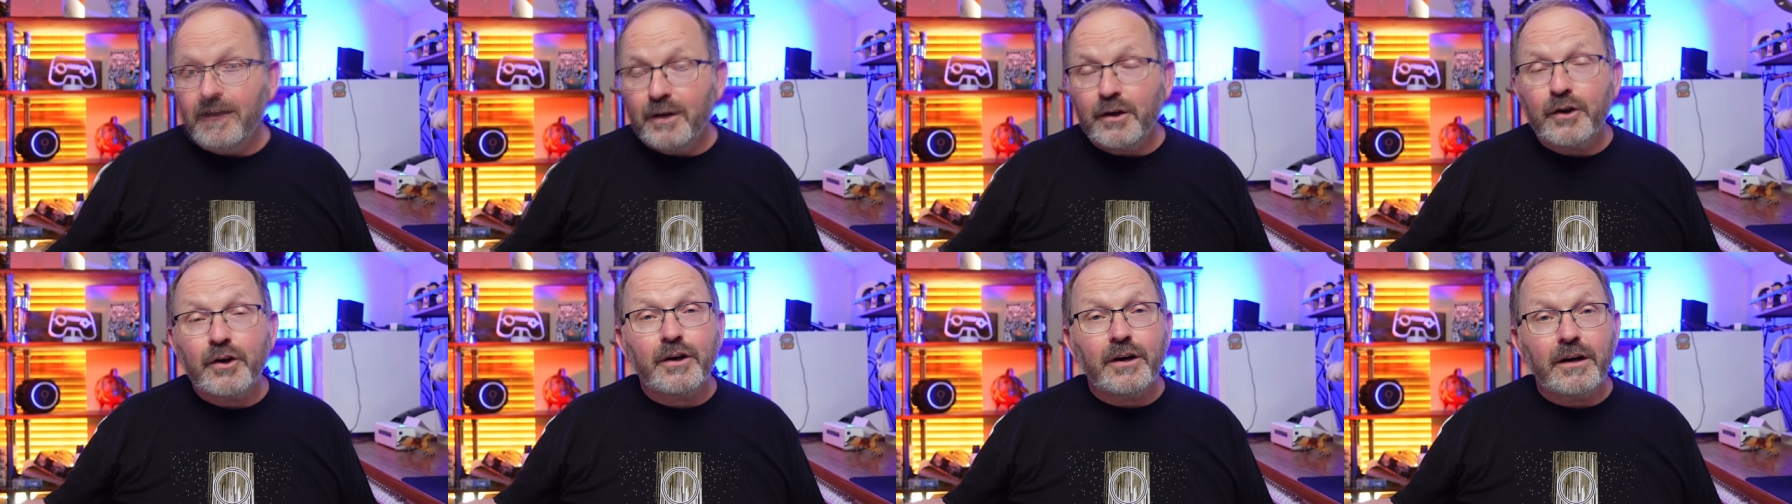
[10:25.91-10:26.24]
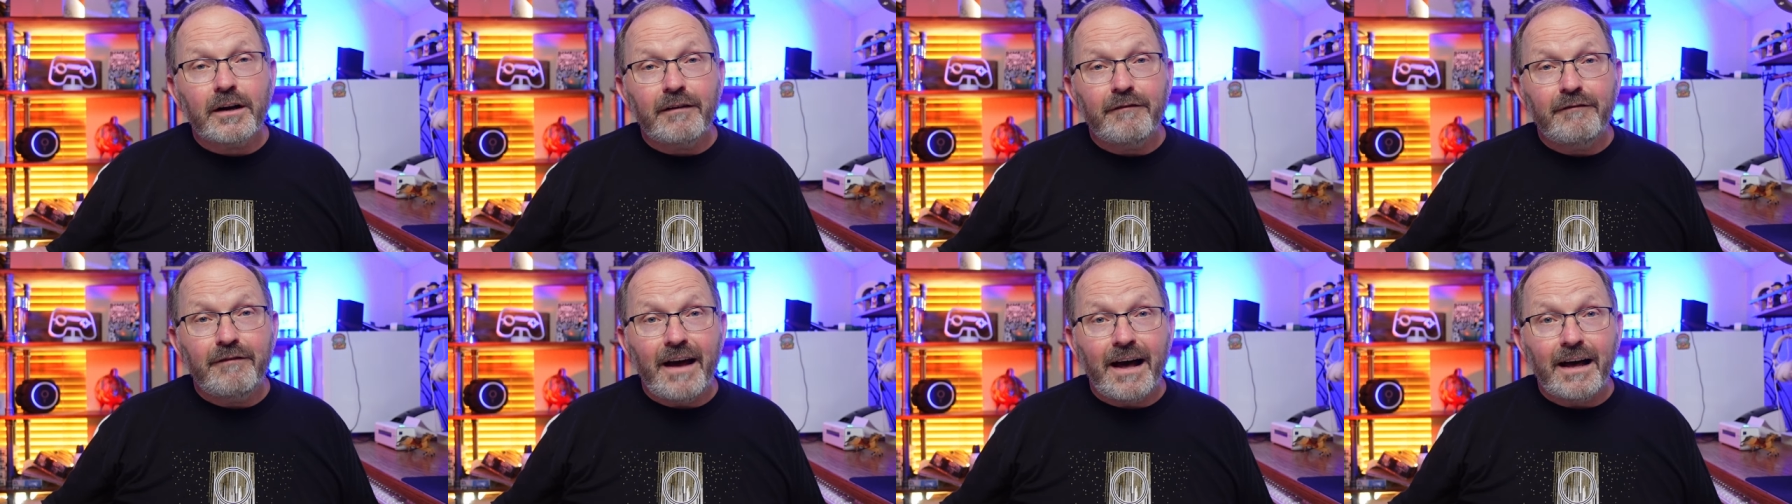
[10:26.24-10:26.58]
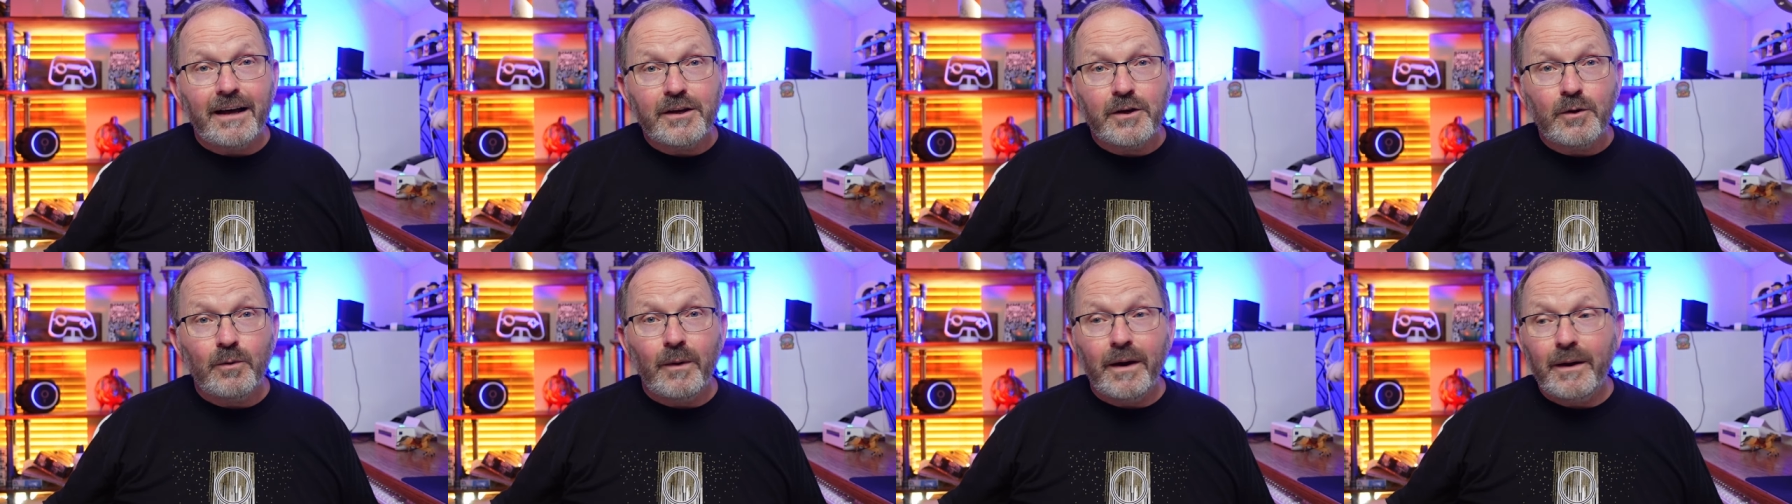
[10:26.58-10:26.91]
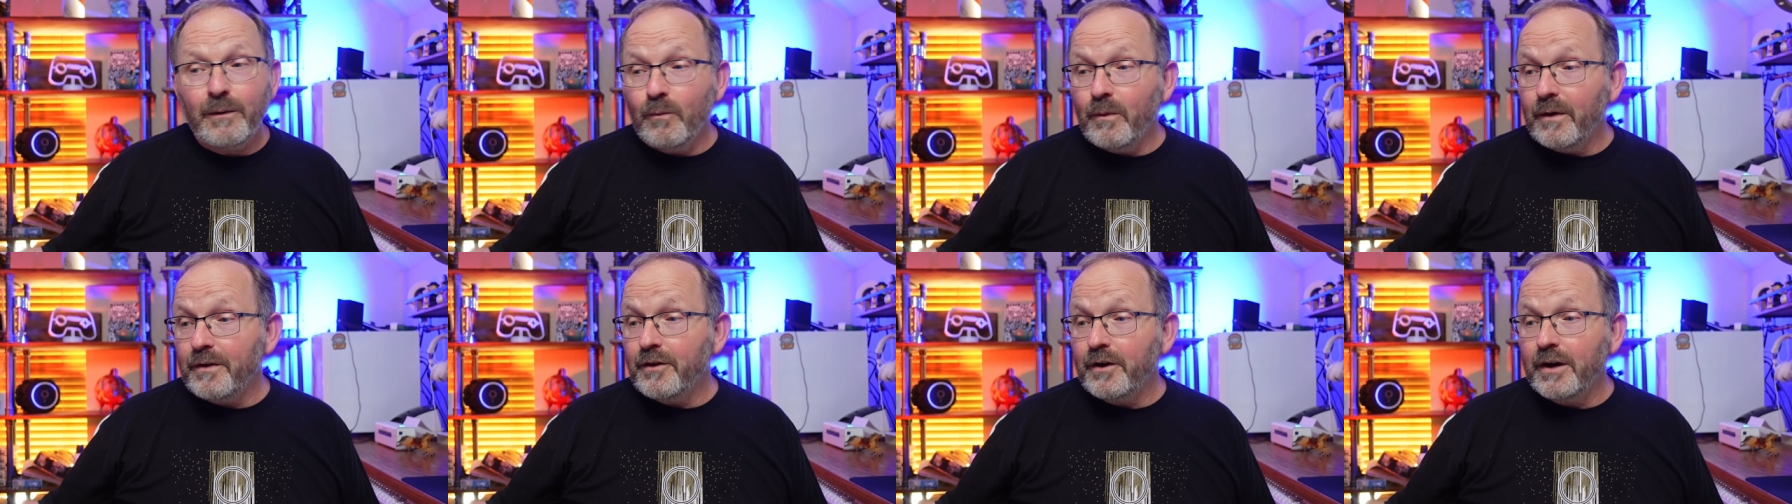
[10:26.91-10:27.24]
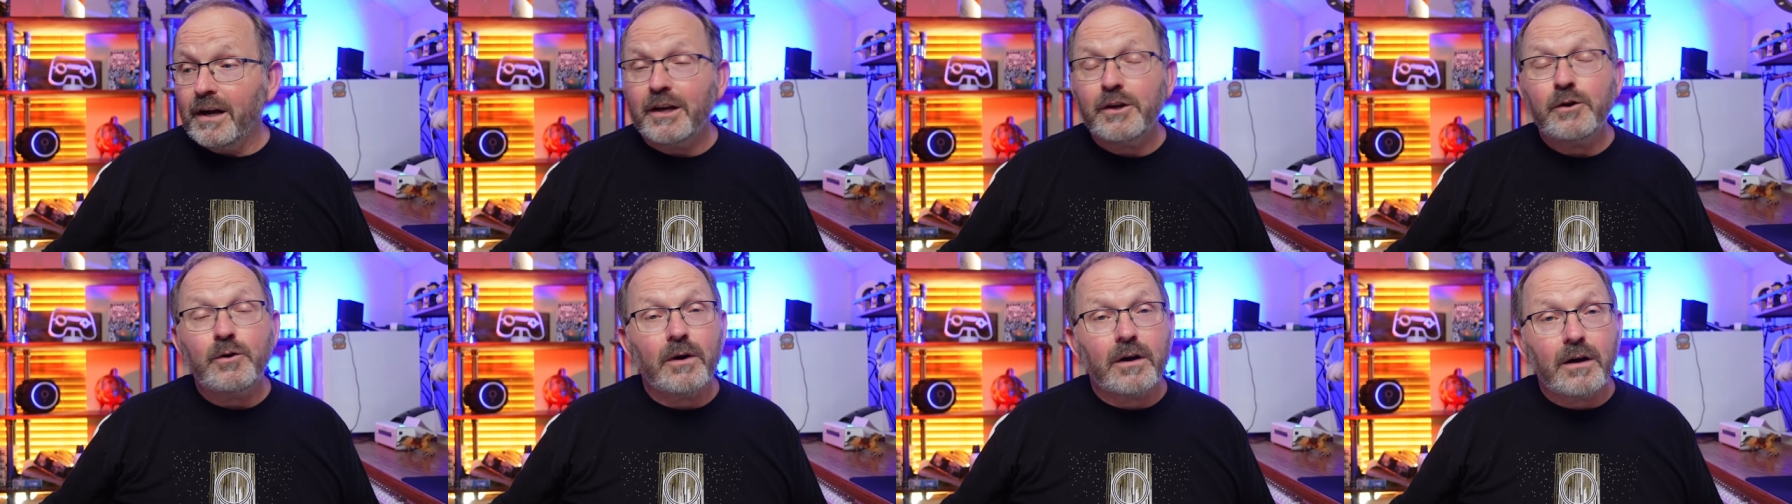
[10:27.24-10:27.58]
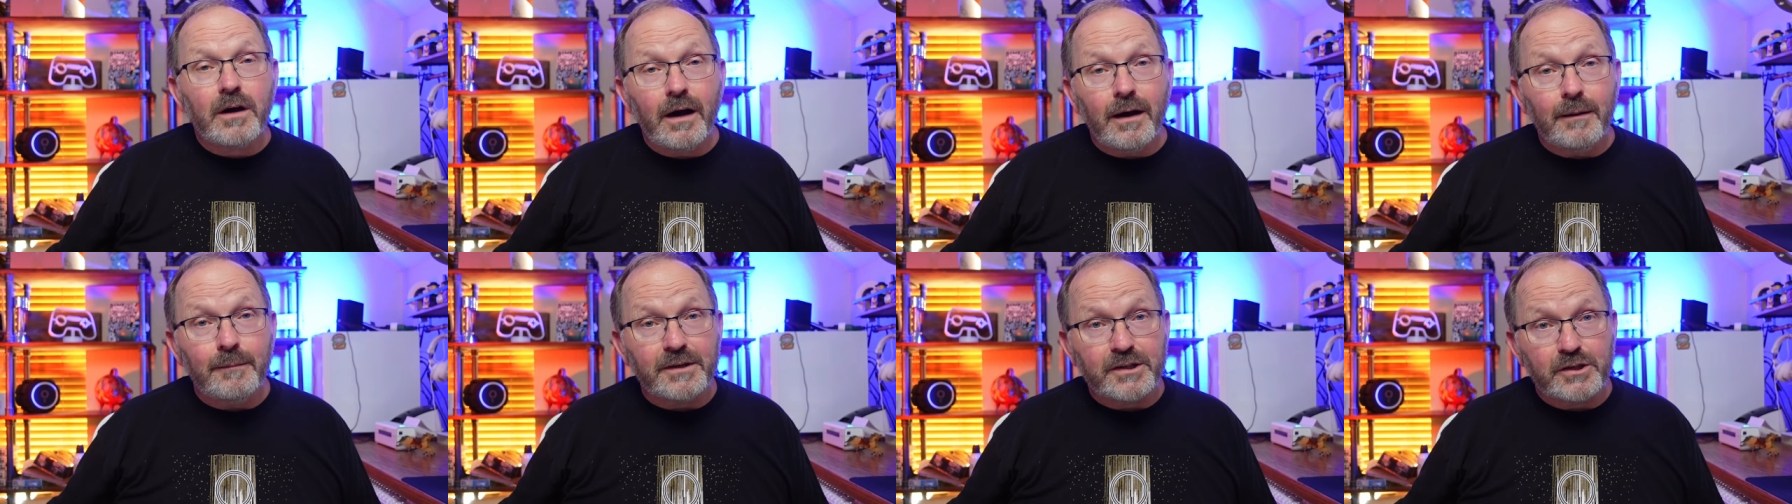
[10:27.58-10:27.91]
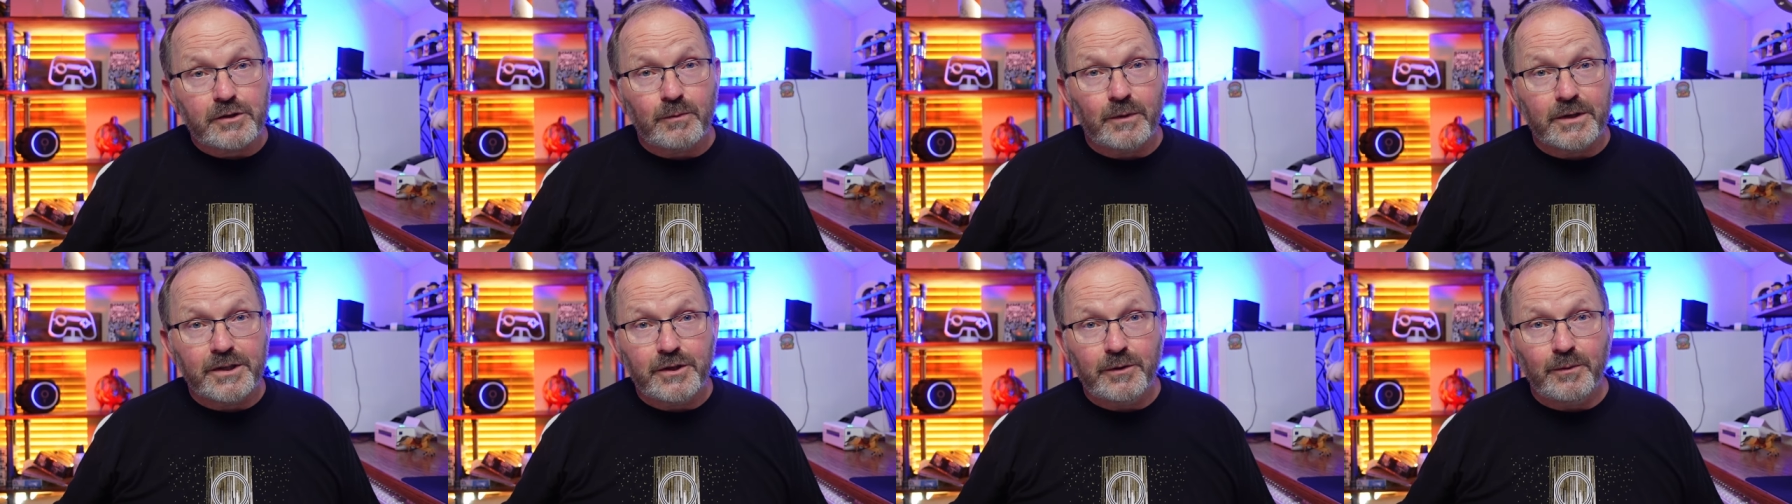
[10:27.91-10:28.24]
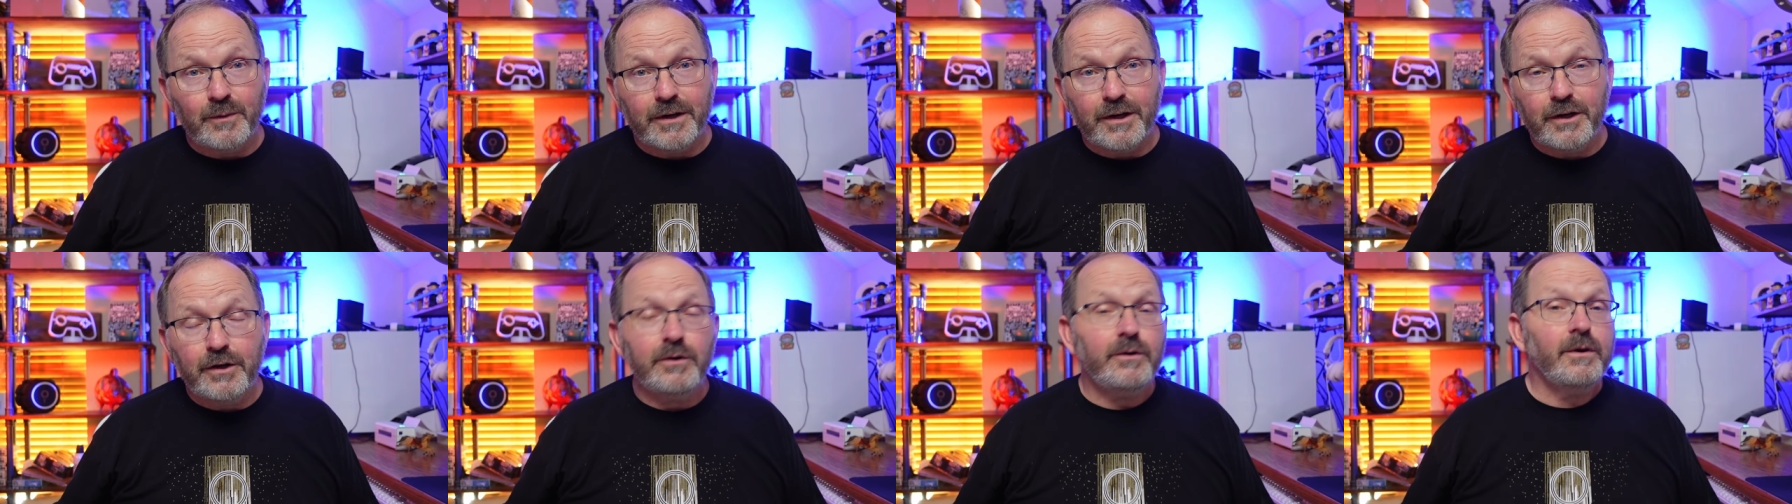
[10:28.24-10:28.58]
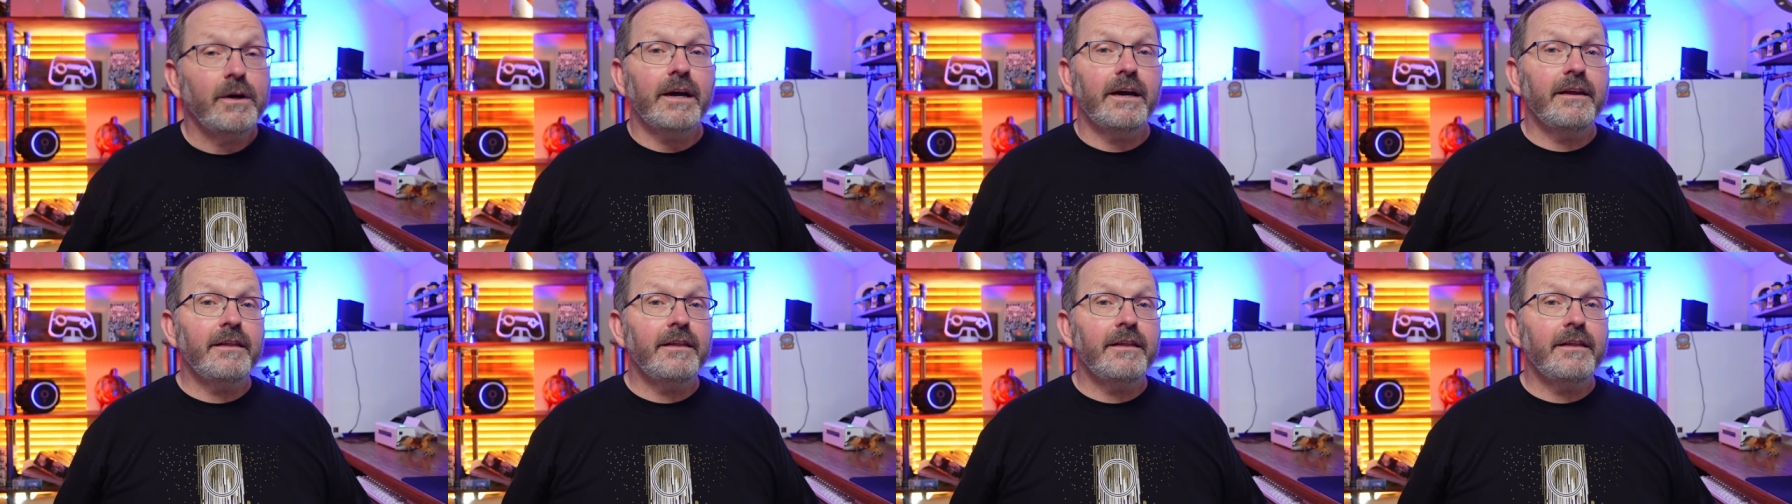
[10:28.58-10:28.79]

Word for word: you're going to evaluate whether or not you accomplished what you want to do,